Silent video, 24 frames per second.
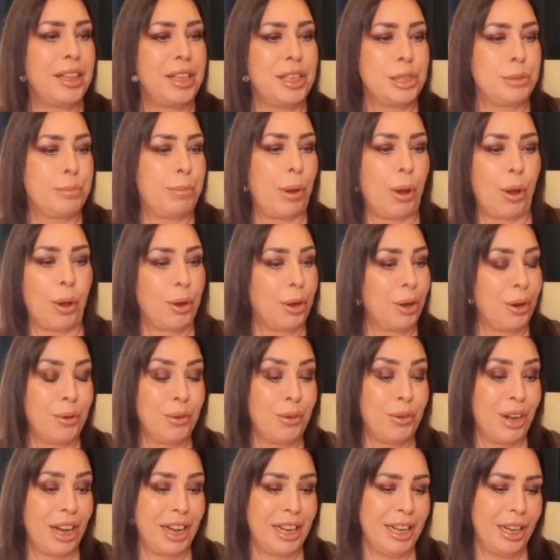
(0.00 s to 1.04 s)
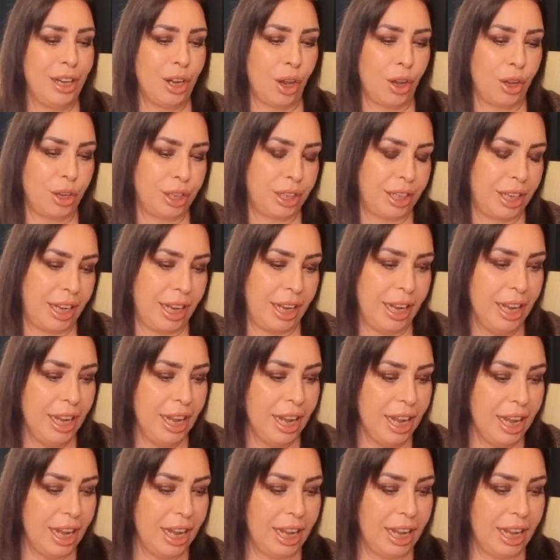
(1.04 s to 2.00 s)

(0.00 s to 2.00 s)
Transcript: this bottle. I really like it.